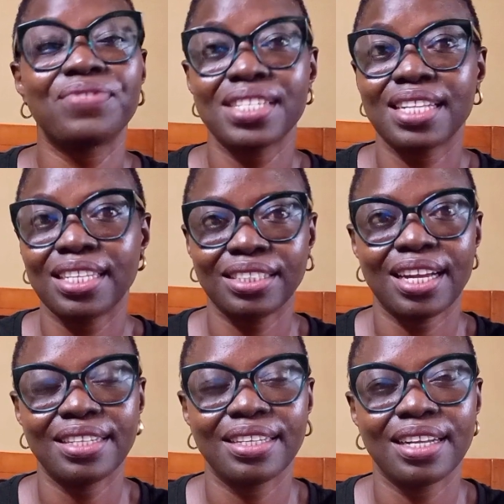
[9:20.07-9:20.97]
faceless
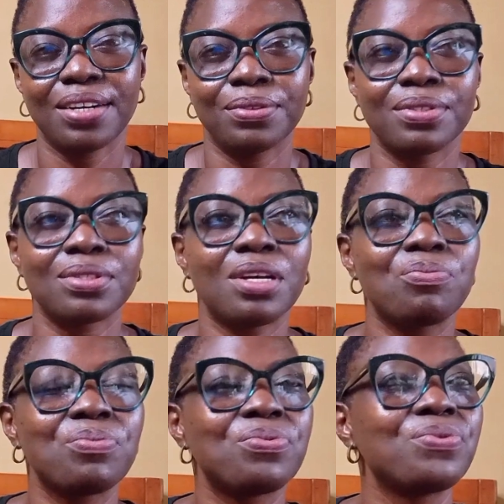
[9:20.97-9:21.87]
channel now,
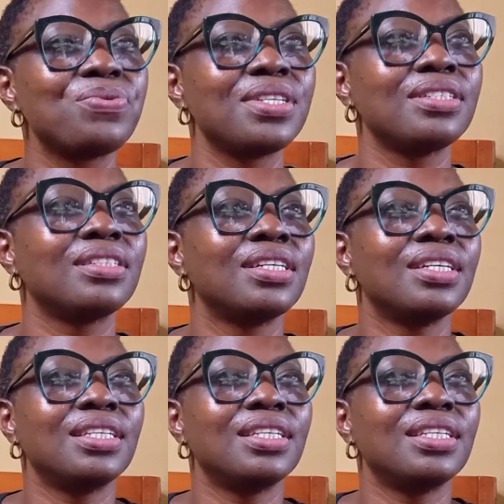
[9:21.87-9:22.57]
some people will